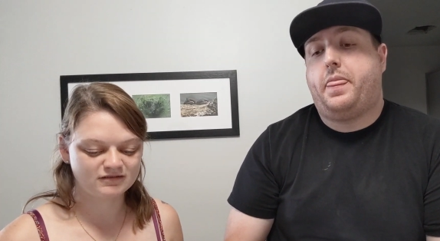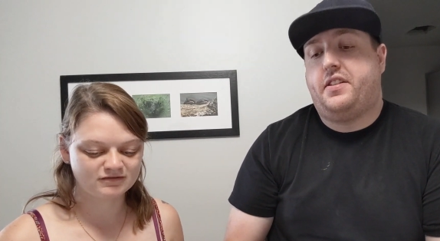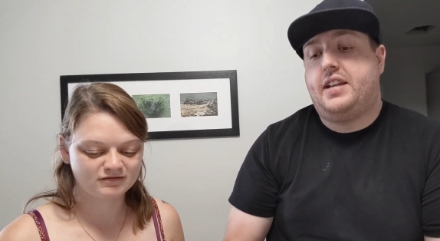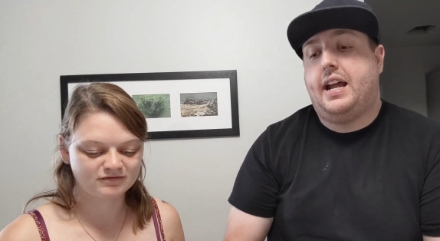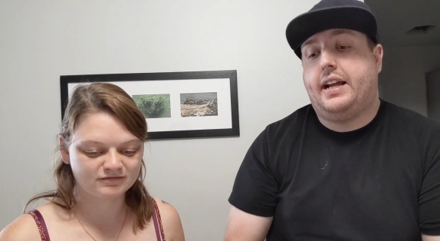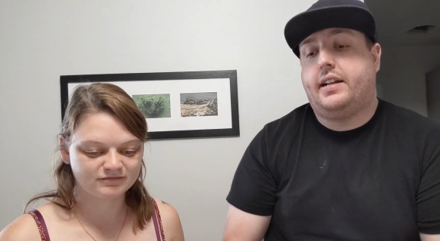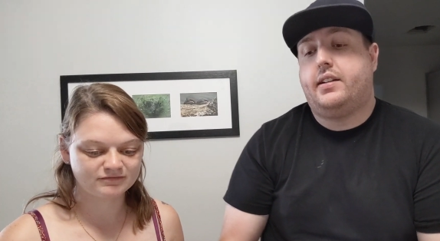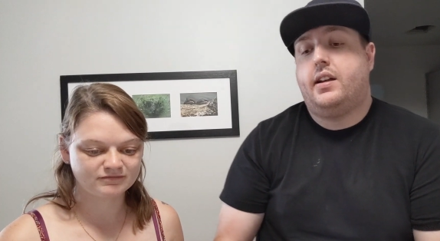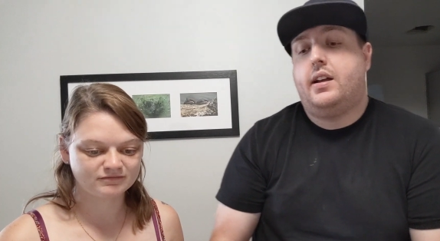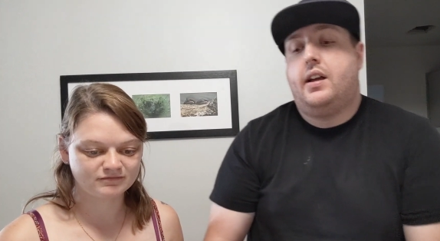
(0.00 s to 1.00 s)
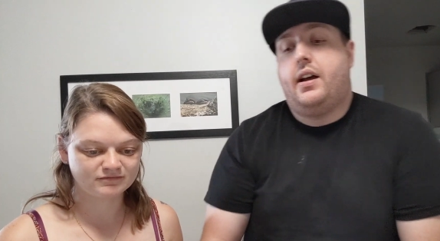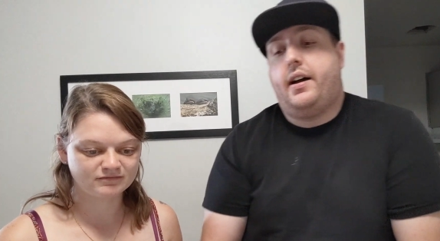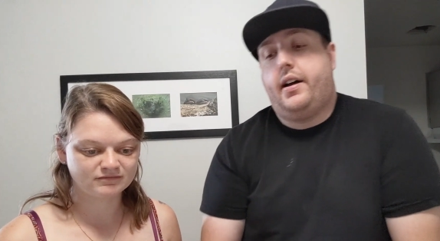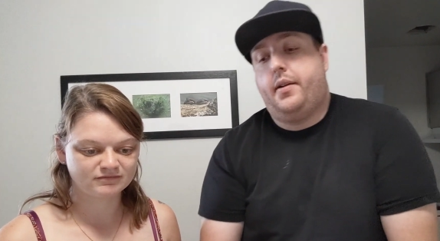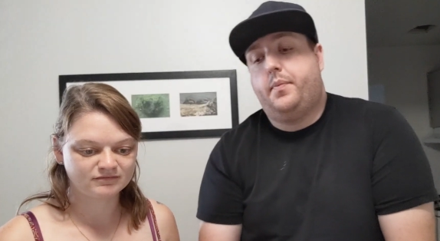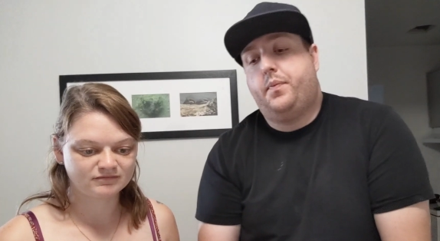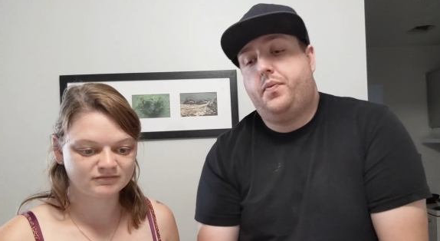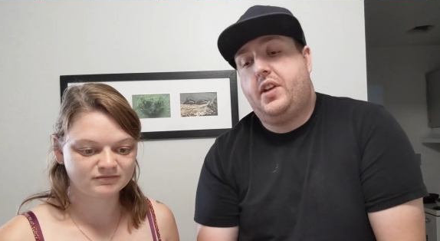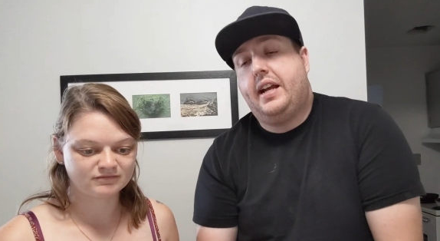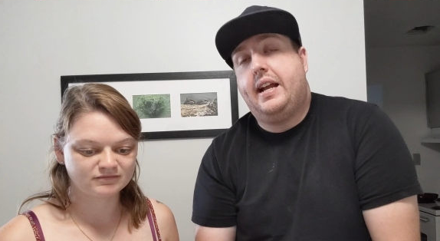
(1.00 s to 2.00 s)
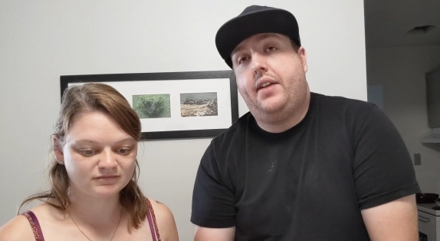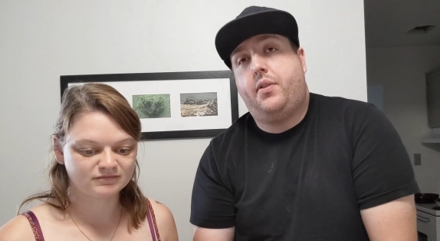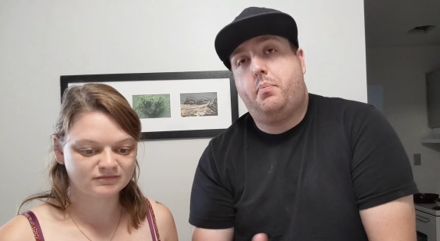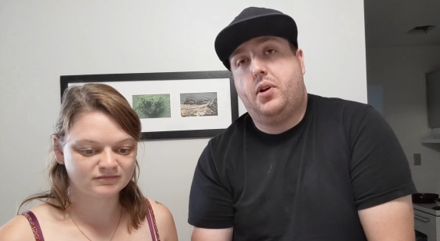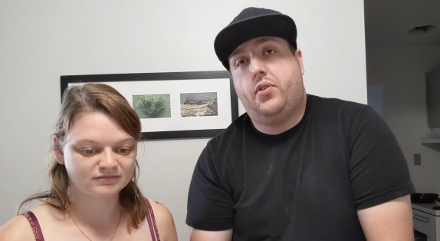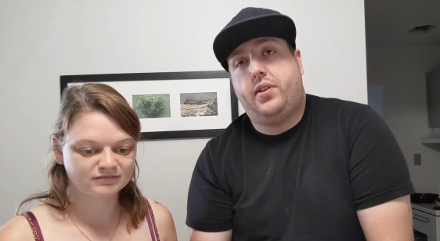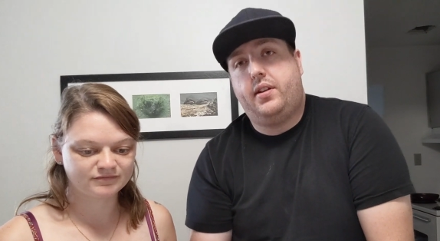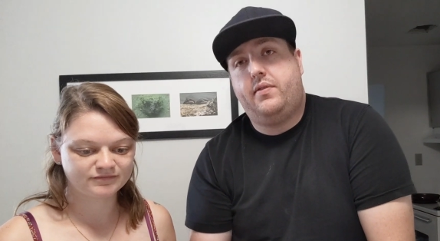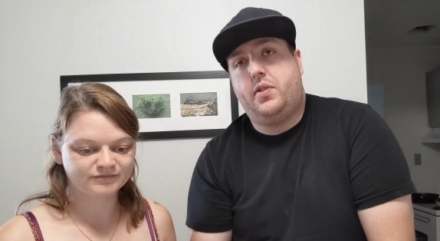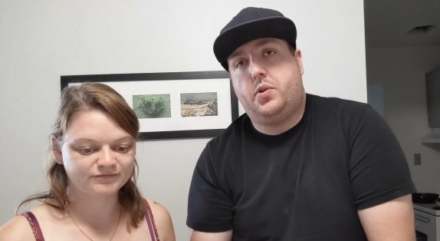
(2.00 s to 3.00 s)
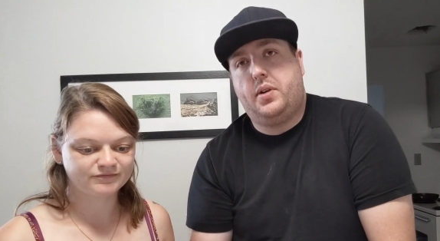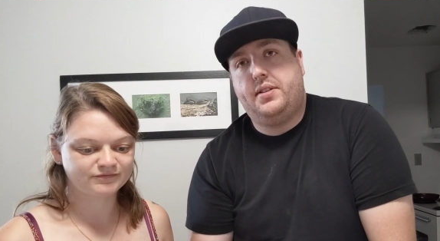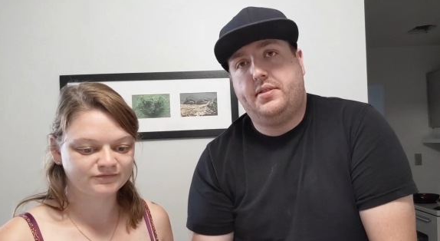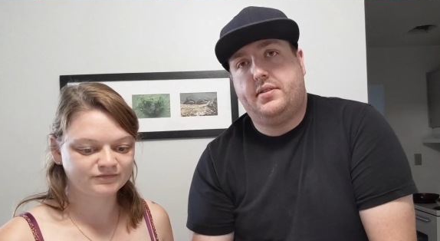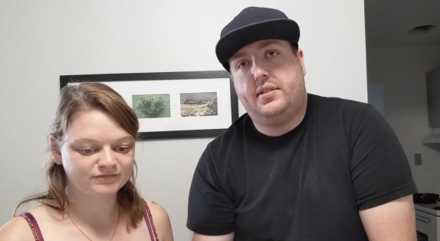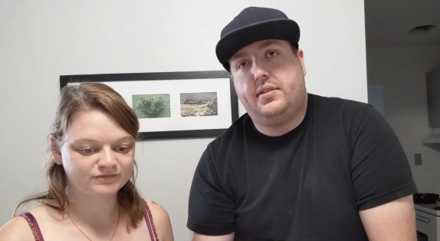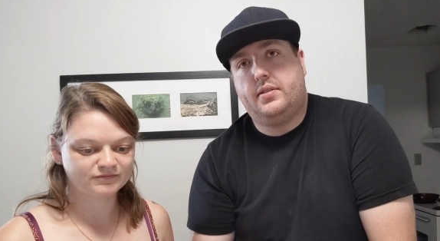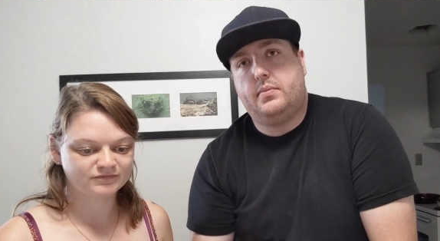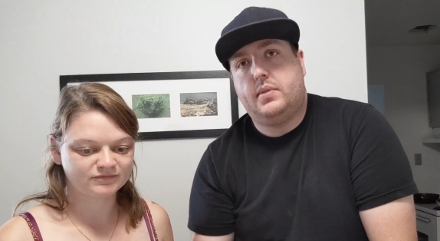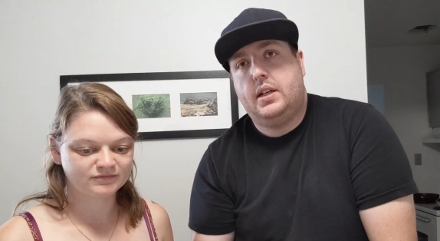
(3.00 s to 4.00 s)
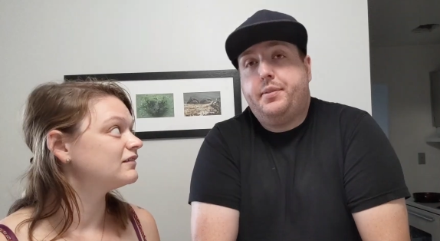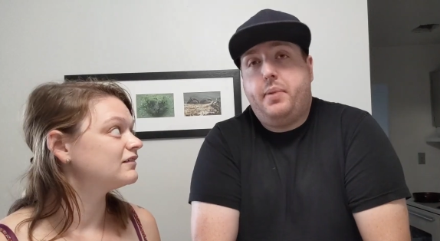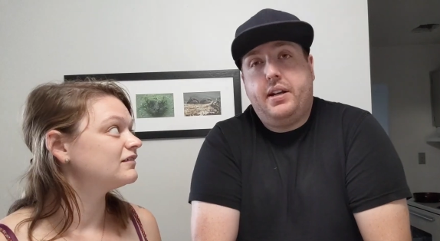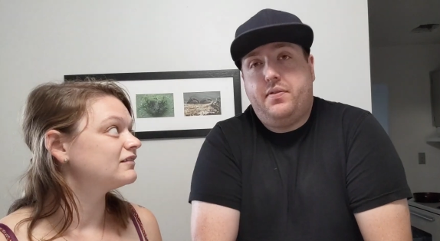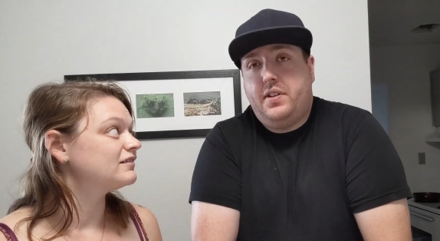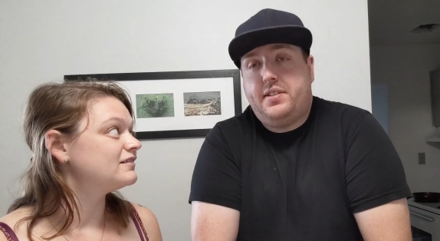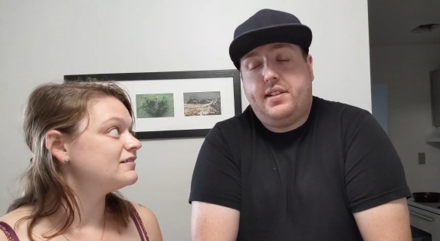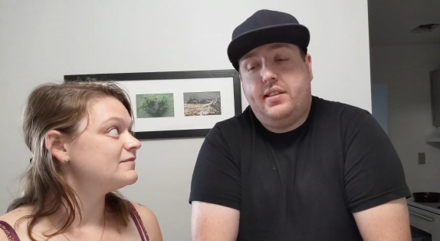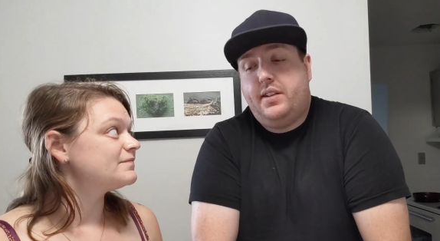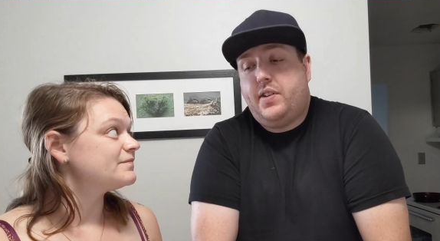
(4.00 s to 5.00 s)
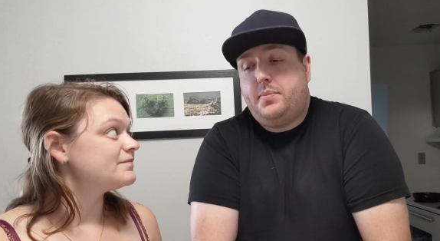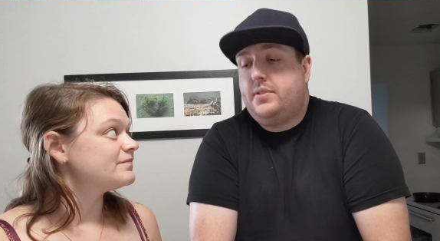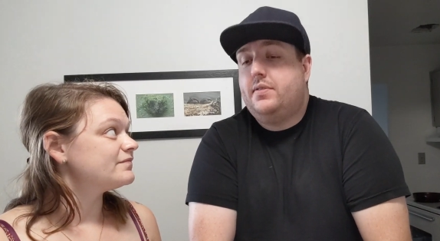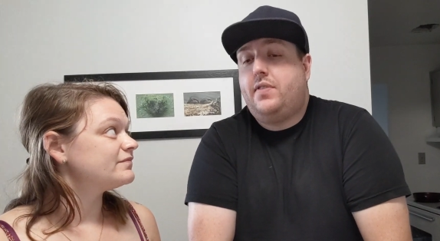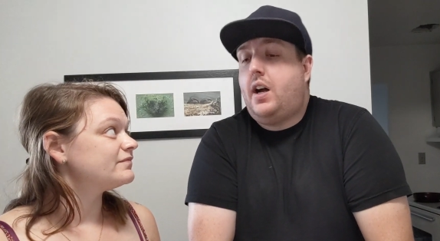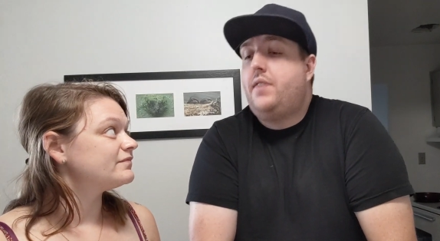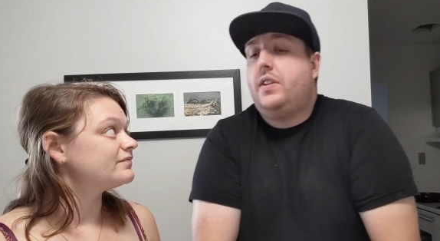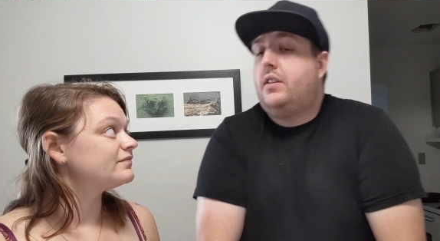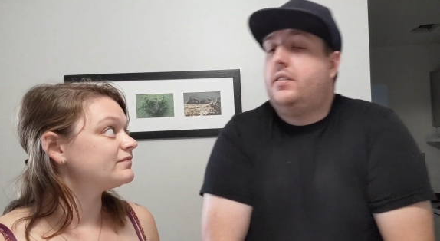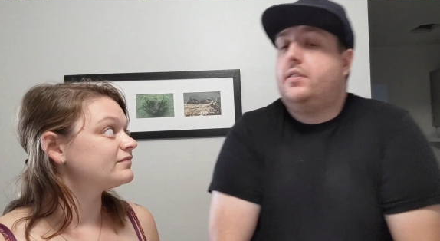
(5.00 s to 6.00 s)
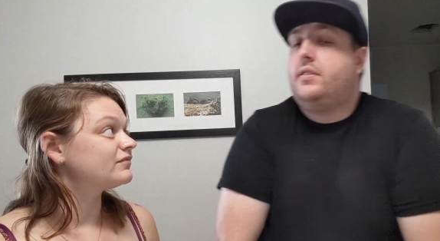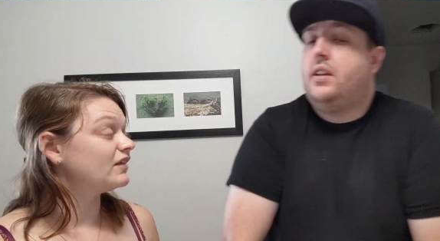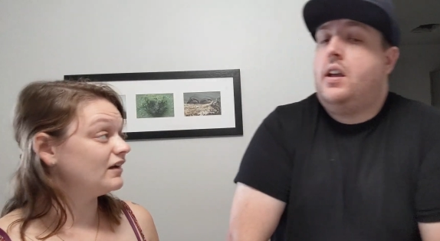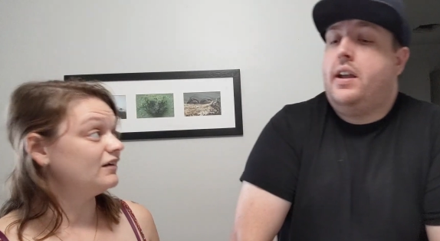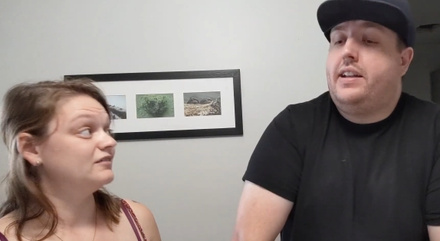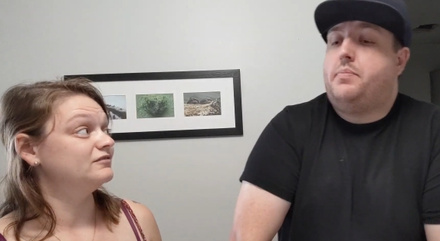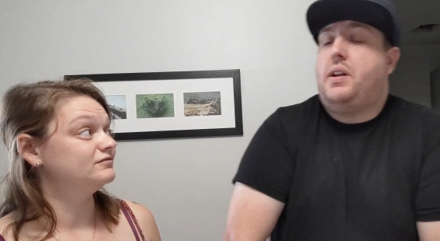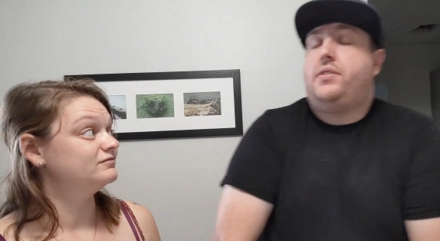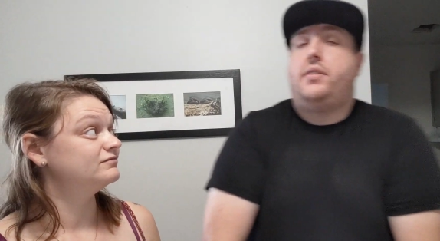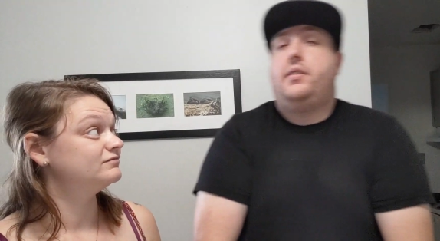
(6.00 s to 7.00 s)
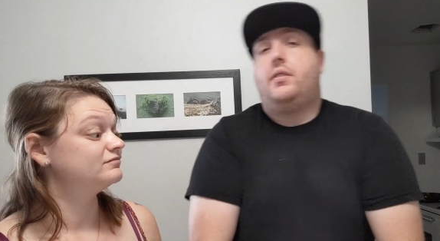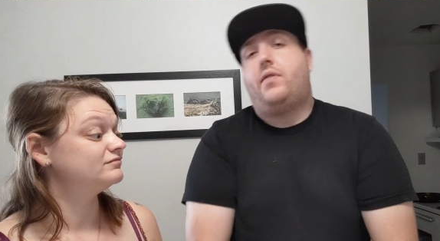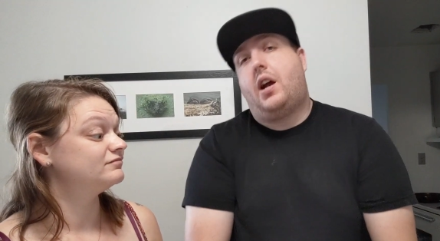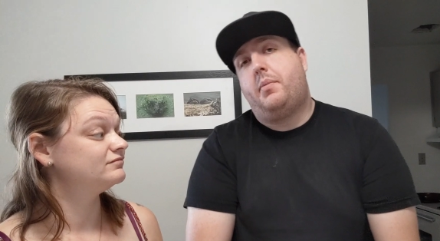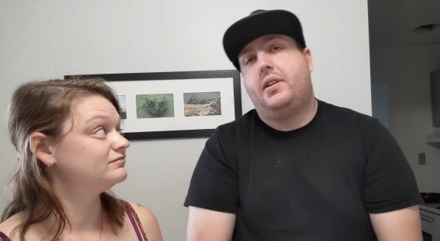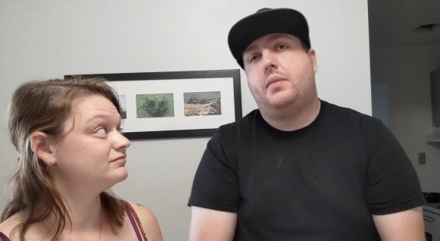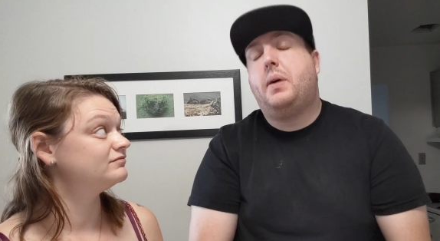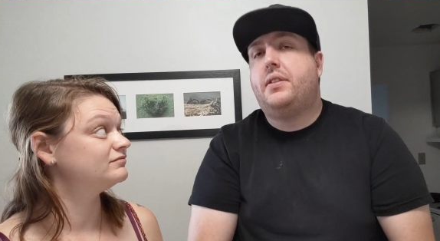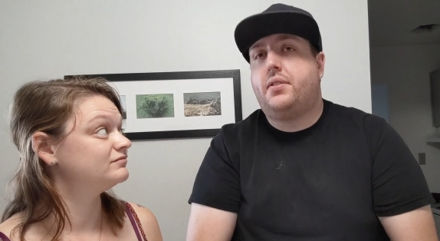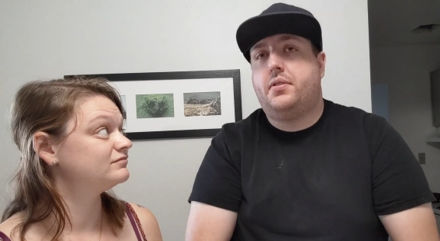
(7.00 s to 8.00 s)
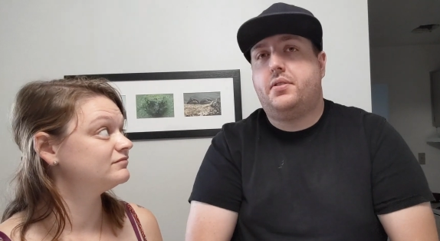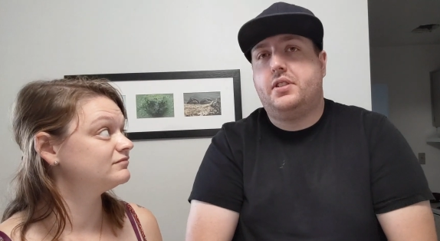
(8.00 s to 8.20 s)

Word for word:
Speaker 1: The tank um, it has a built-in filtration system because betta fish can live up to five years. Yeah. It depends on their environment. It depends on their